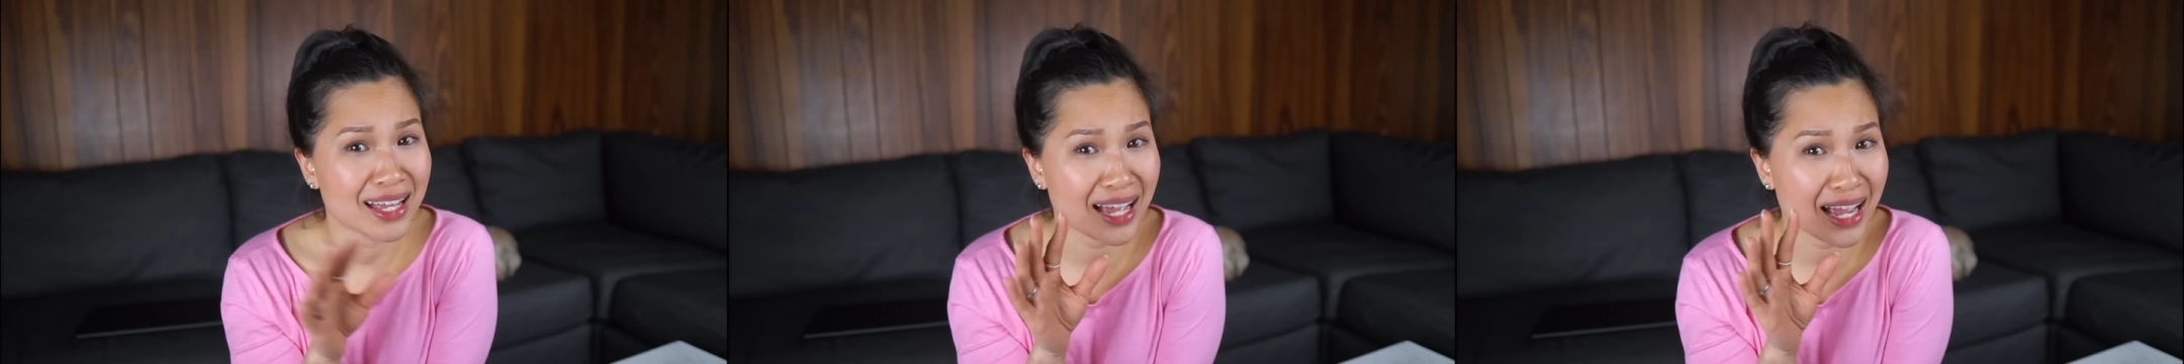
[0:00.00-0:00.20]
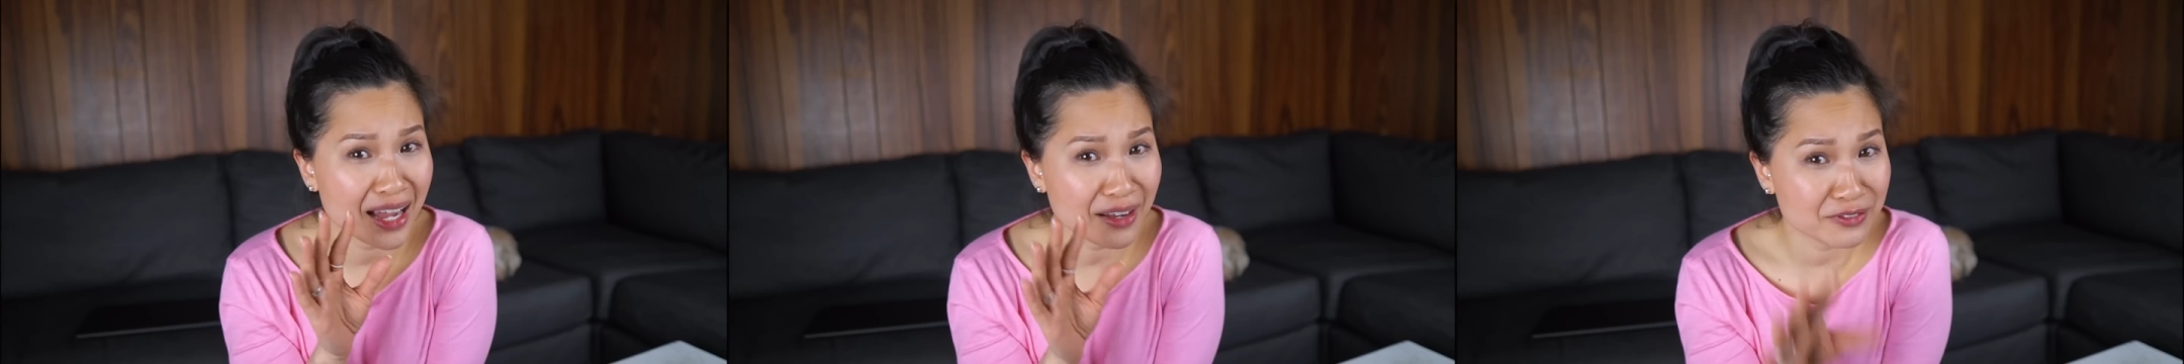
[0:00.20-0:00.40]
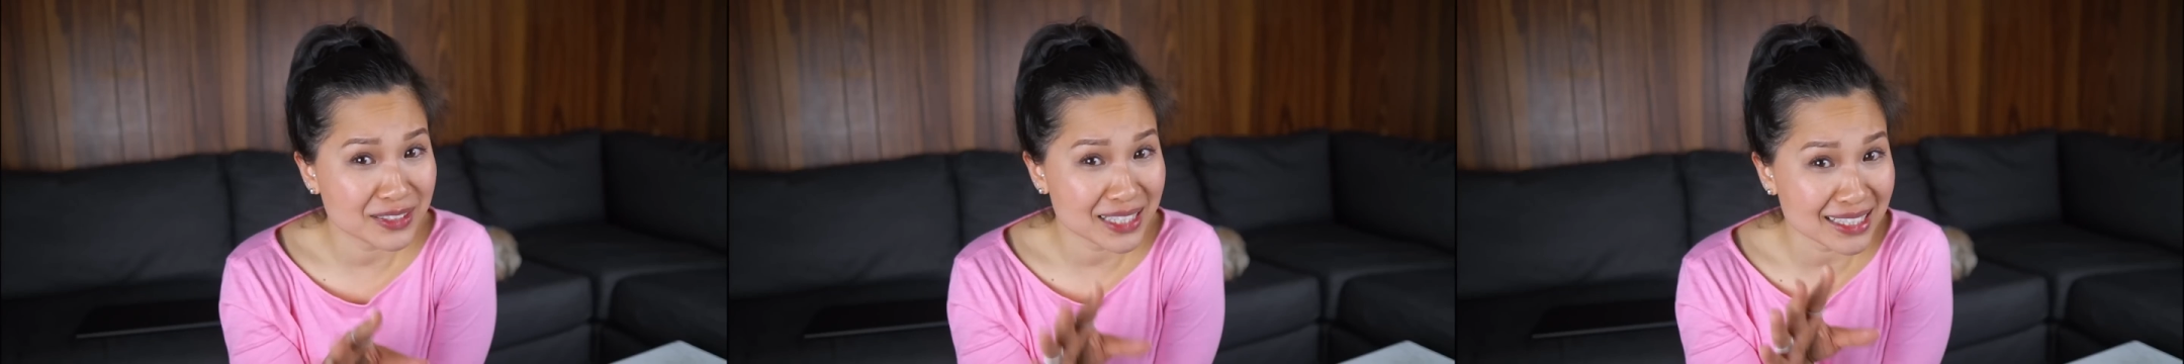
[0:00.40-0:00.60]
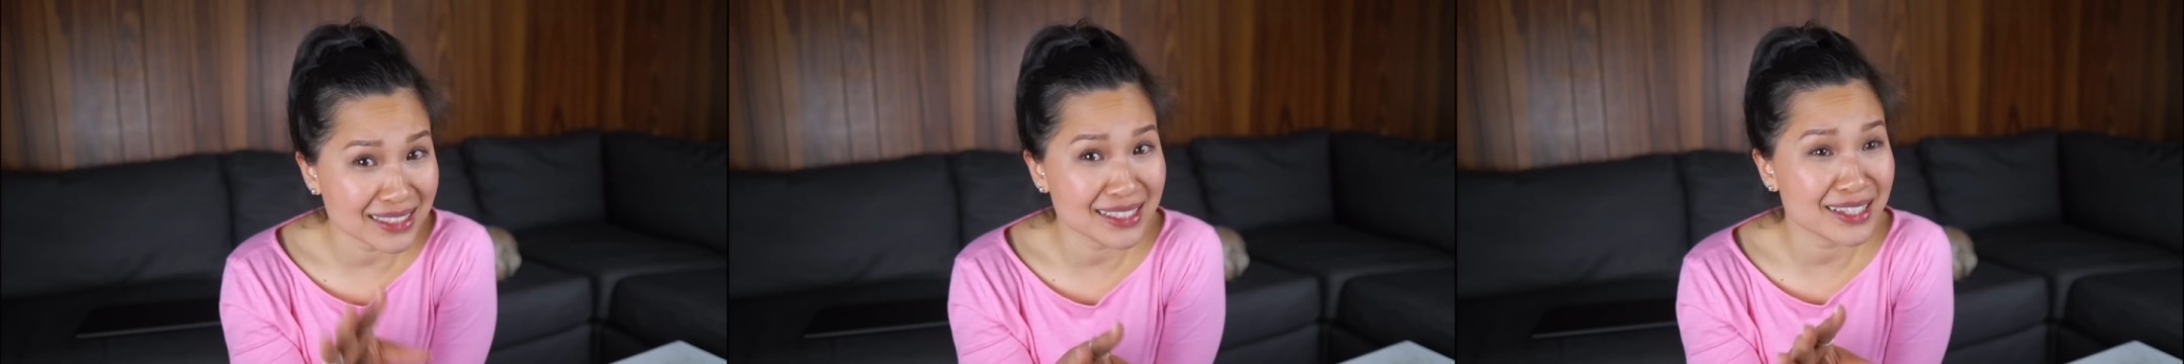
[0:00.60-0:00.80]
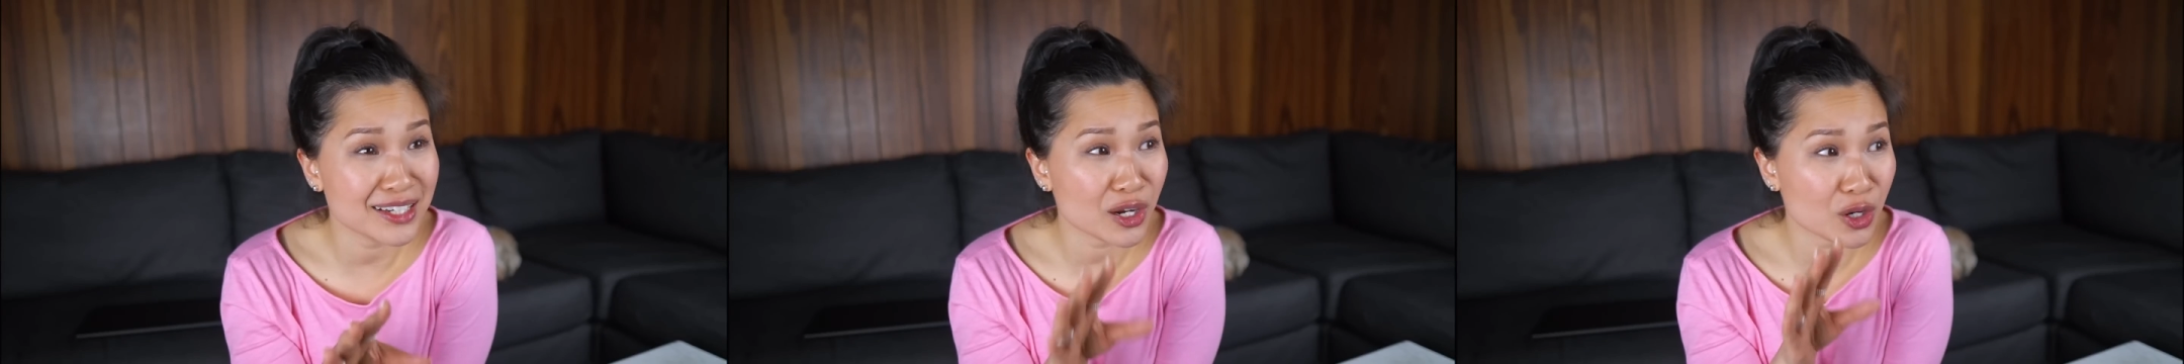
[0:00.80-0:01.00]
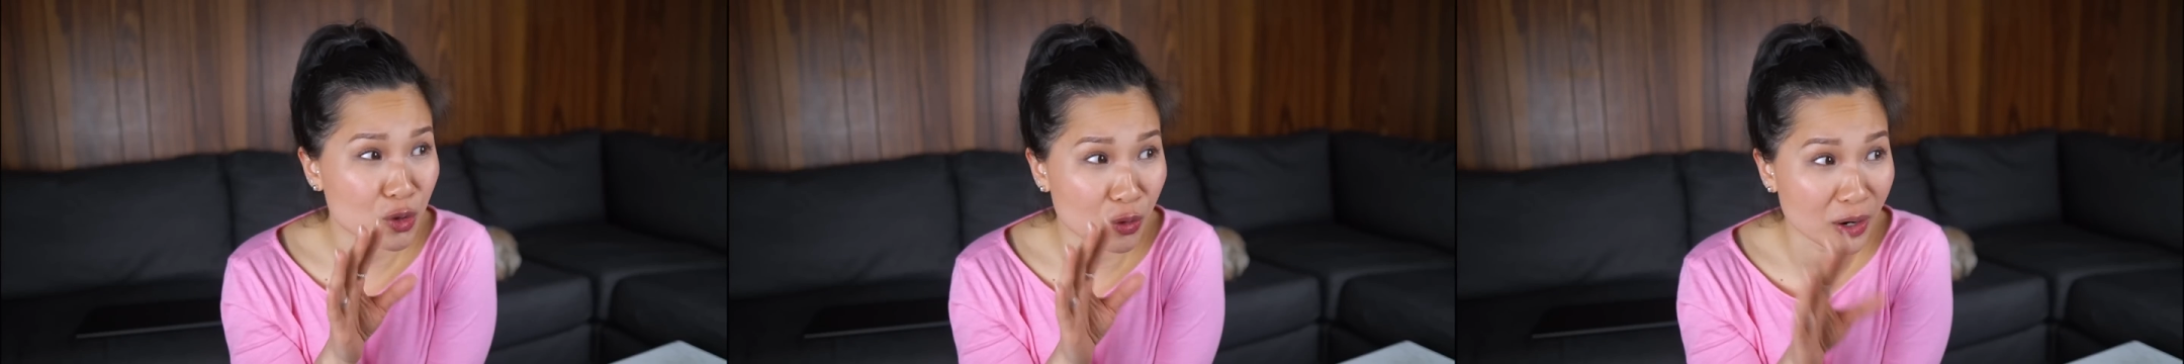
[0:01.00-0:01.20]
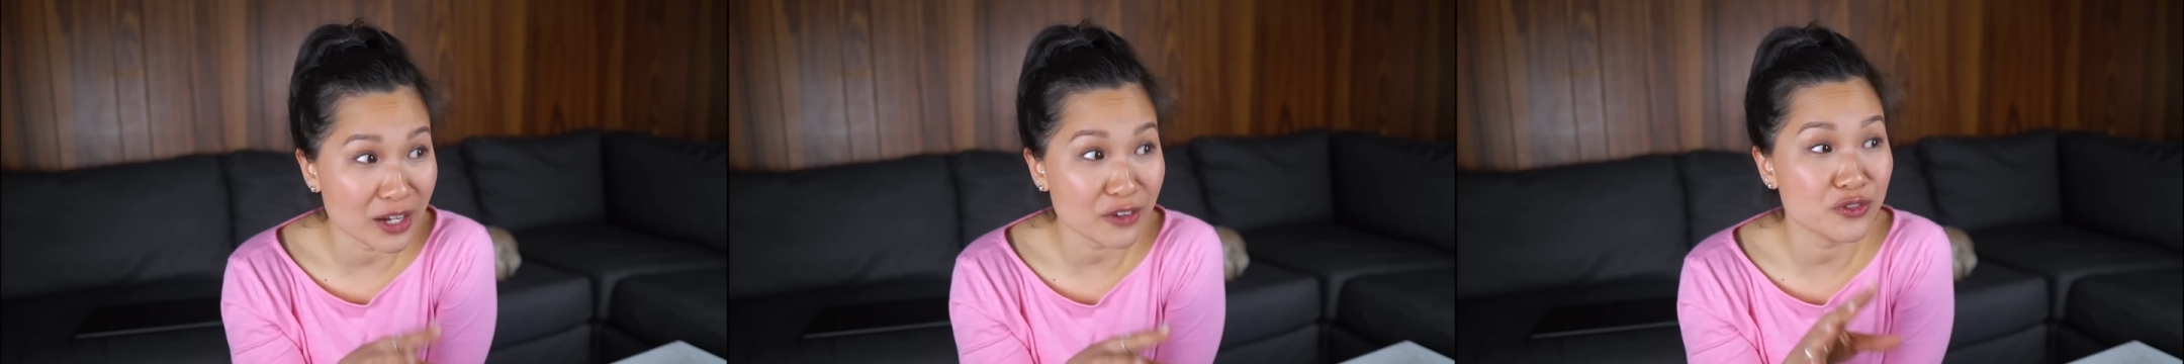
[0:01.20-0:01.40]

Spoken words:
I've tested quite a